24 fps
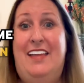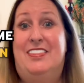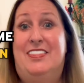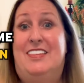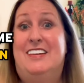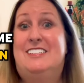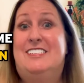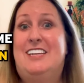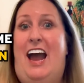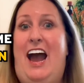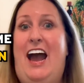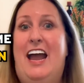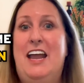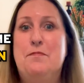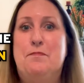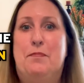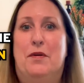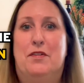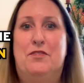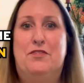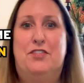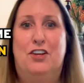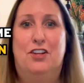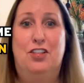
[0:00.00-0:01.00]
the type
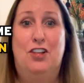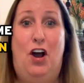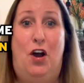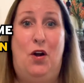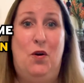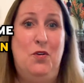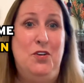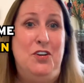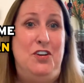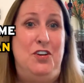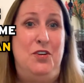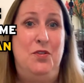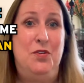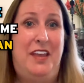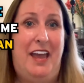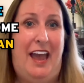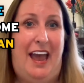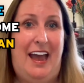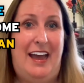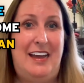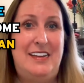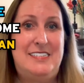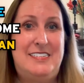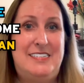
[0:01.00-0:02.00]
of the loan you
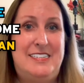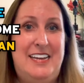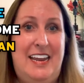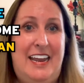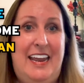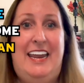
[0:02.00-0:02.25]
get,